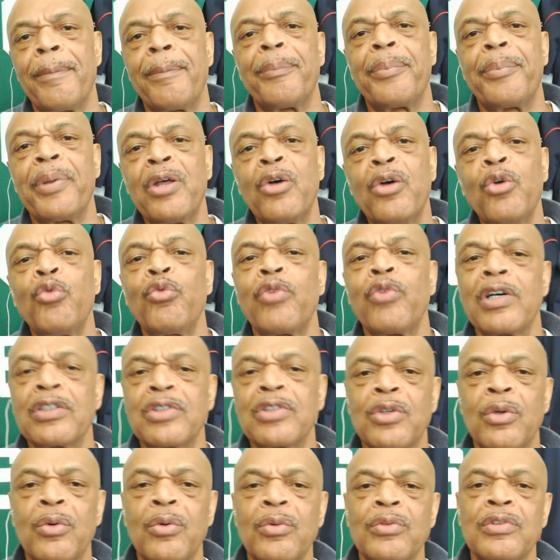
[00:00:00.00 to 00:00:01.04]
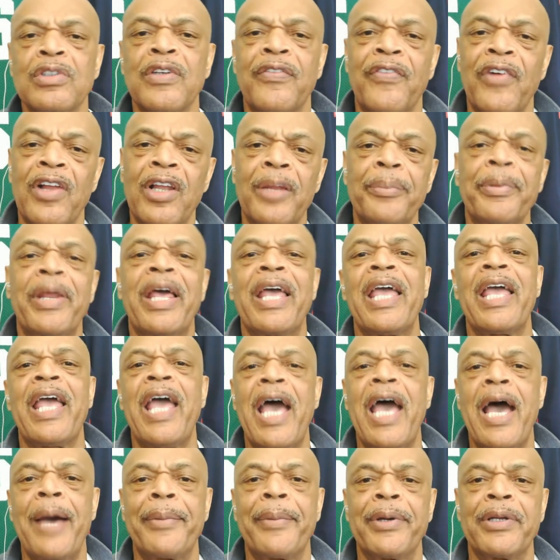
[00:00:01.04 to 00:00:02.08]
Bill Russell developed a
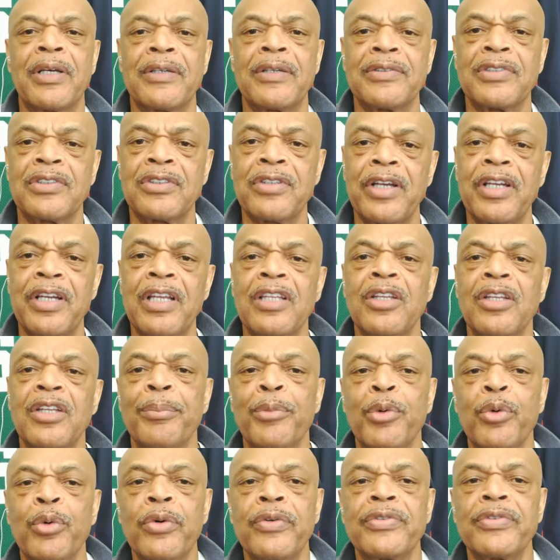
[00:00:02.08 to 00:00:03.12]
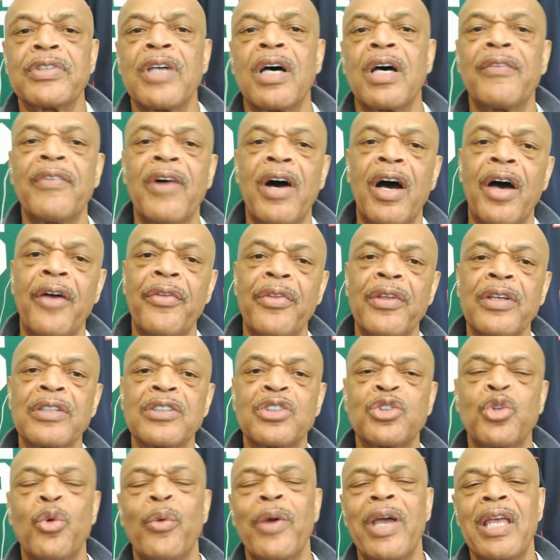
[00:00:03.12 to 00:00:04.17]
habit of studying the moves of
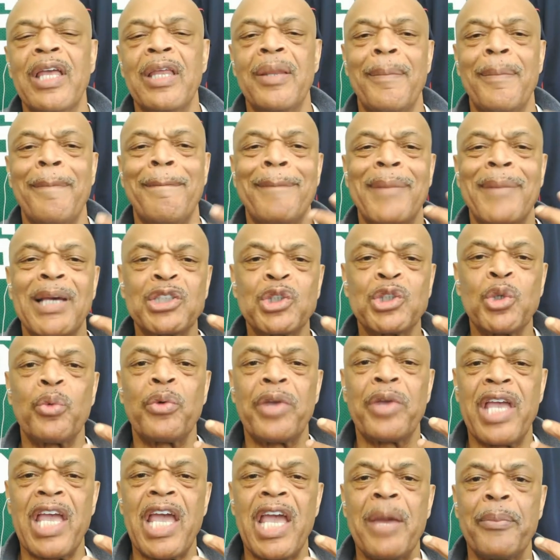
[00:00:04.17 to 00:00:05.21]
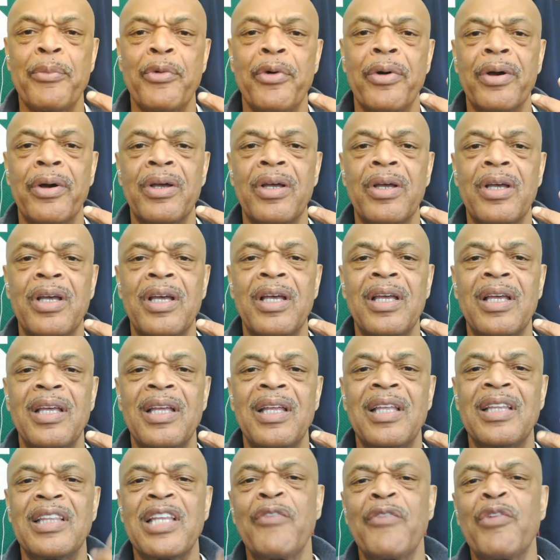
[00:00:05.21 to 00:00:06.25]
others through a mental camera
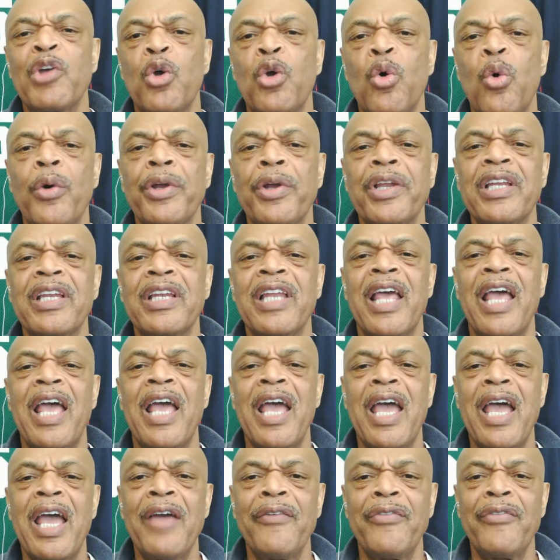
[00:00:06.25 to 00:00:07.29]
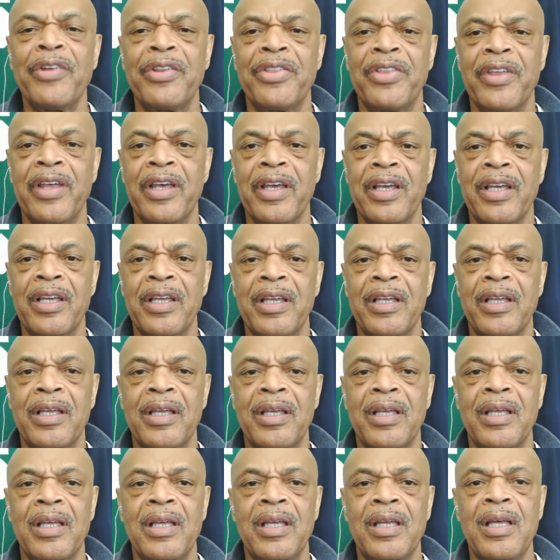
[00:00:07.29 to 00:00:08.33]
that recorded everything.
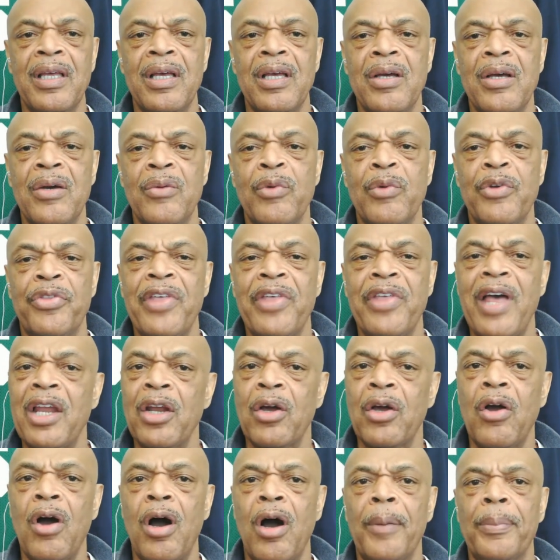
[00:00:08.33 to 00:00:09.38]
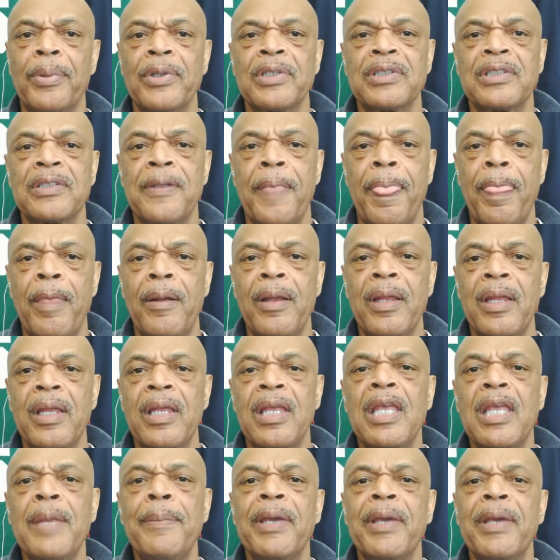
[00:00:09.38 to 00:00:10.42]
With that accomplished,
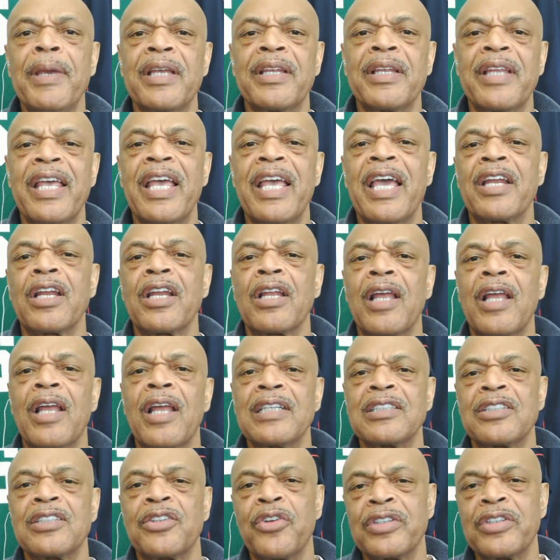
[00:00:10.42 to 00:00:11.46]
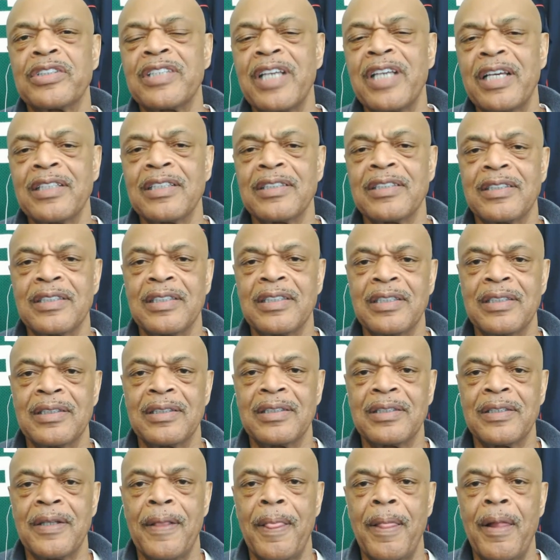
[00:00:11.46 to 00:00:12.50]
he began to analyze their tendencies.